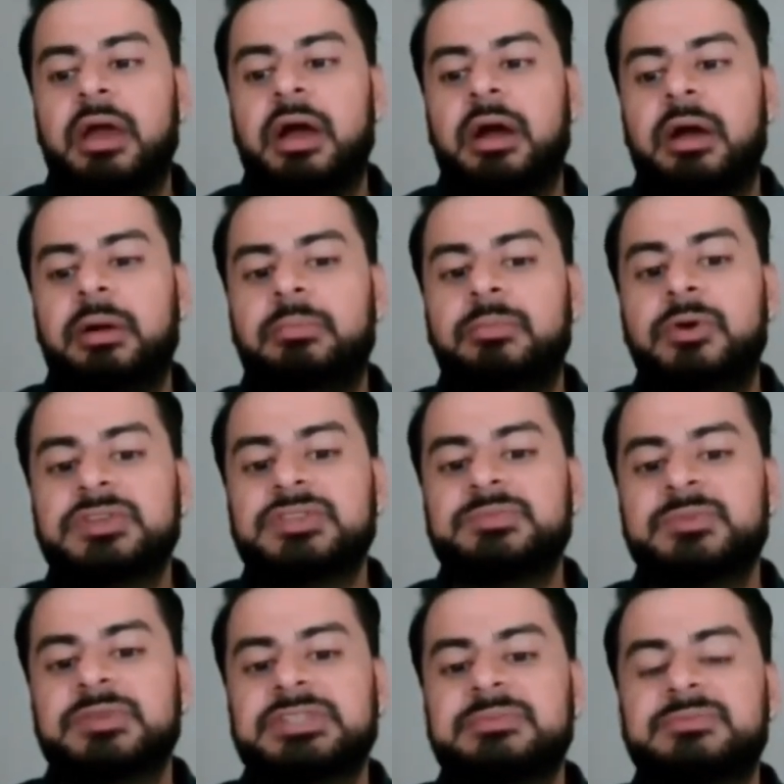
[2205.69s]
um,
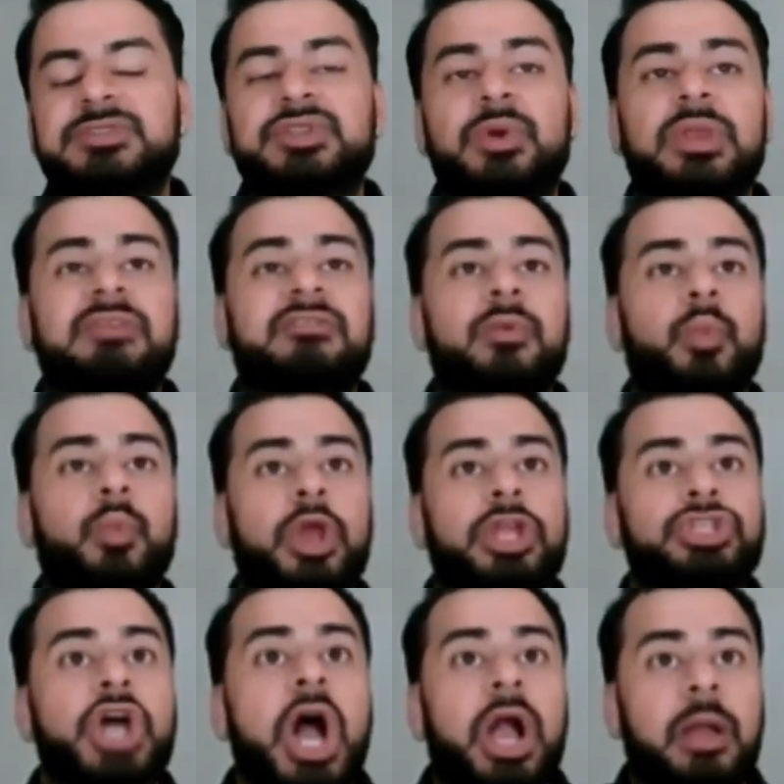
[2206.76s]
most Muslims don't even want
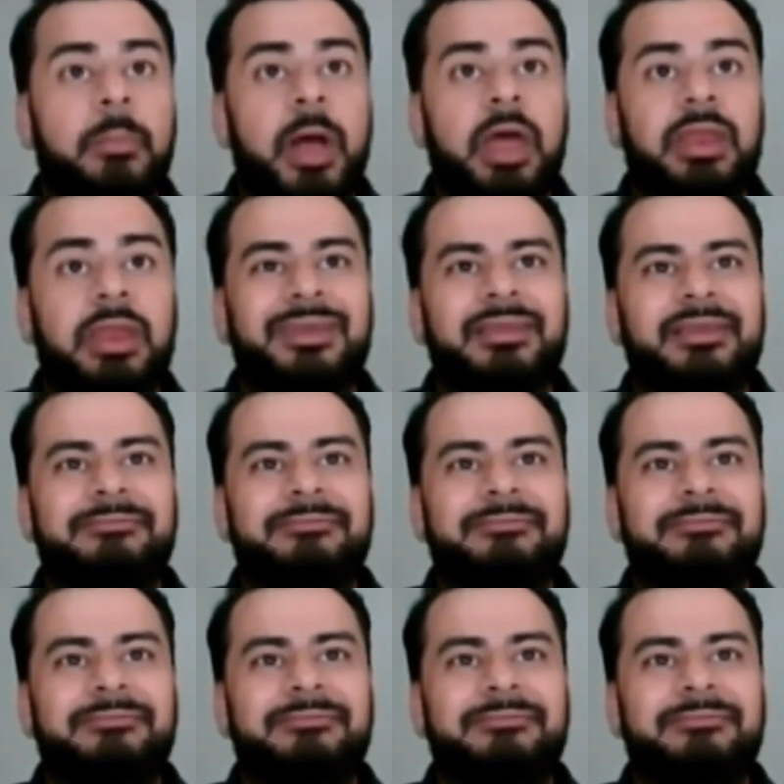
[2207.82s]
to talk about it,